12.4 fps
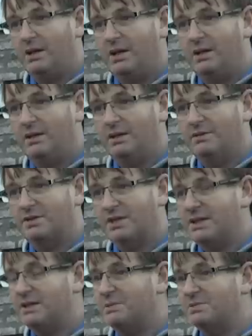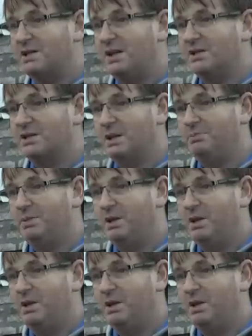and they've set themselves up